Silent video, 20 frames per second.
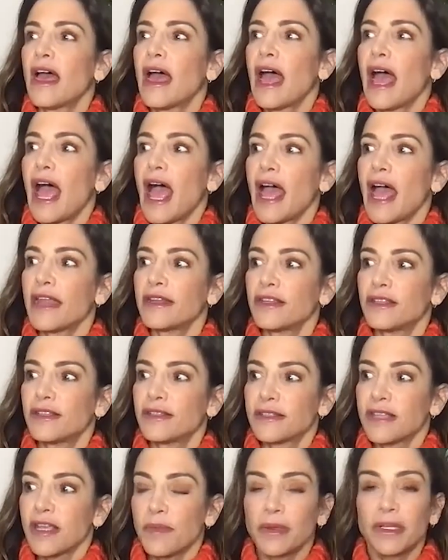And
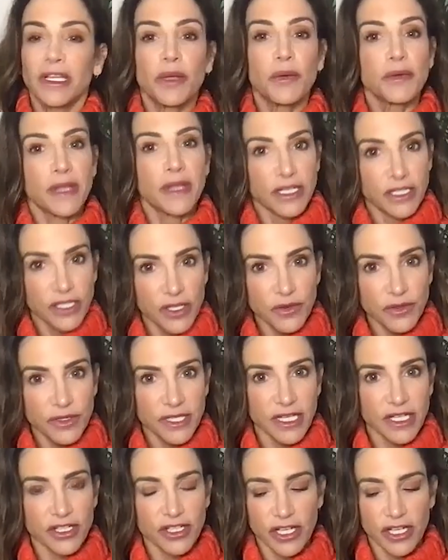typically, when they do
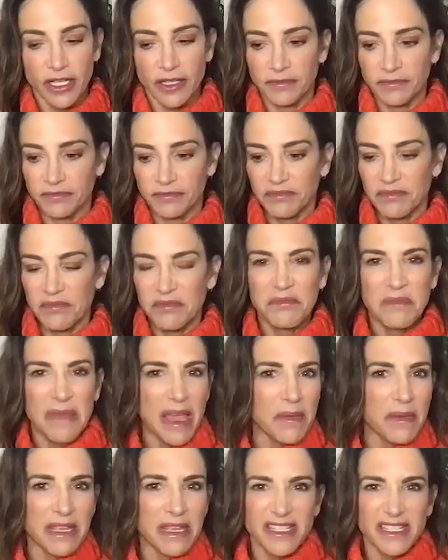teach it, maybe
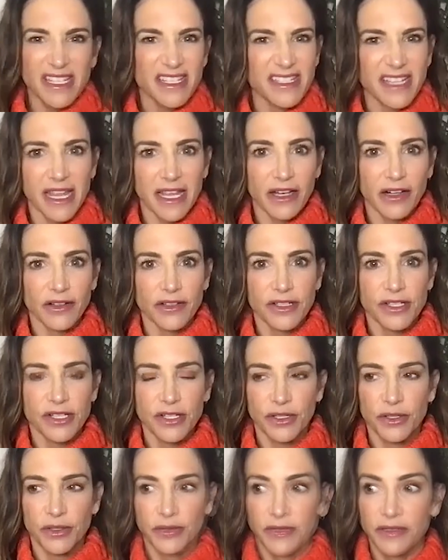it's a day or
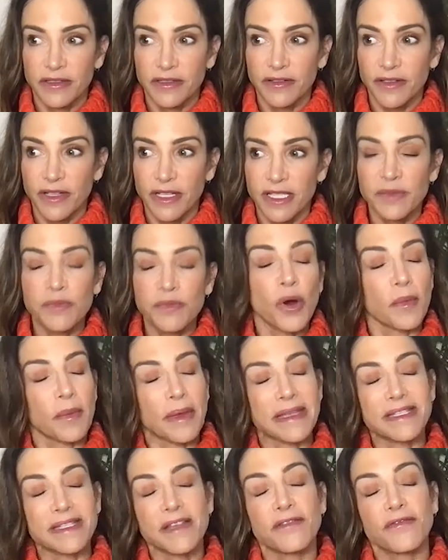two, it's more based
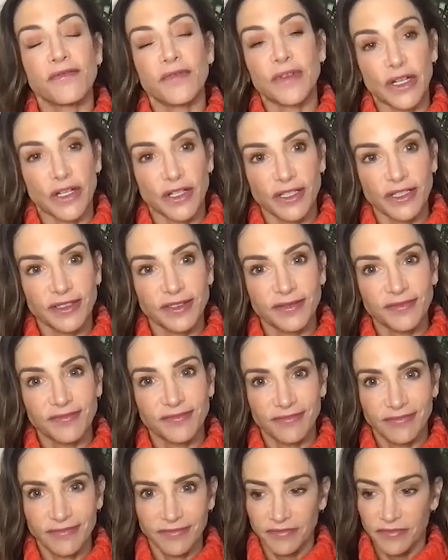in fear.
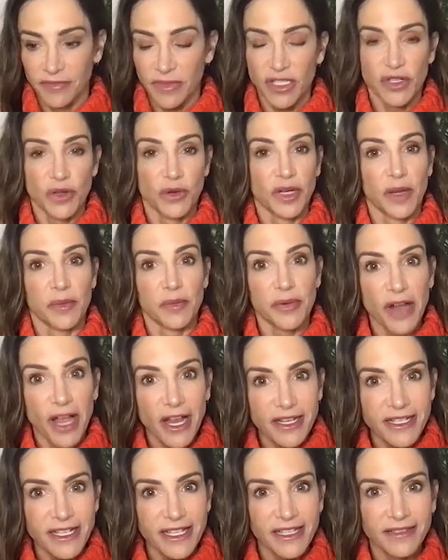Don't get
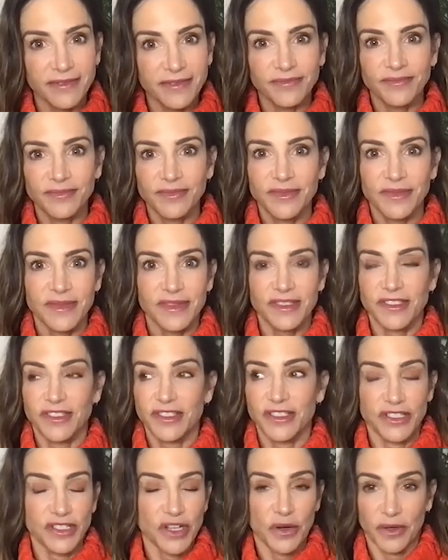pregnant,
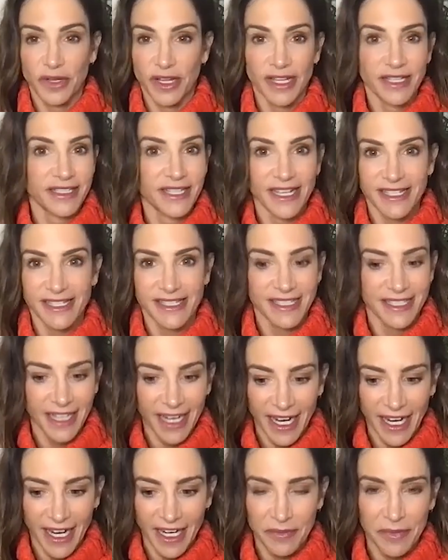don't get an
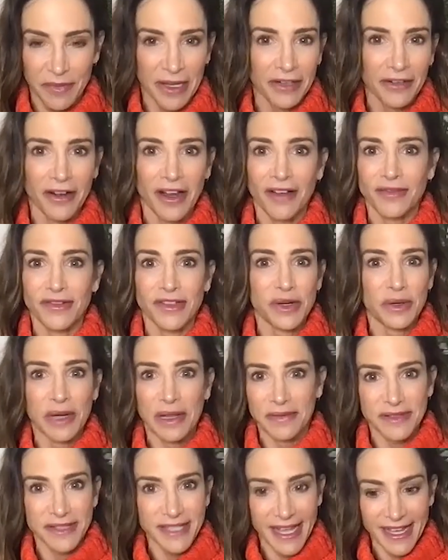STI, better off don't have
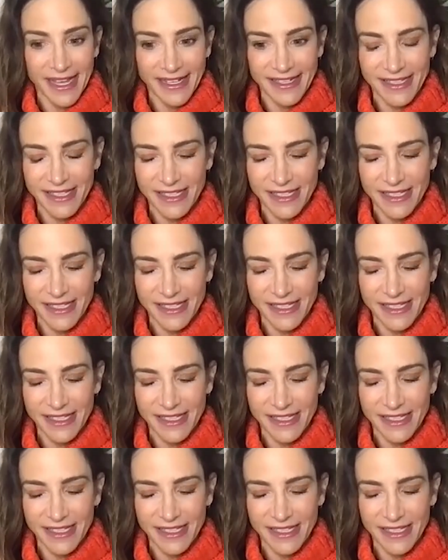sex.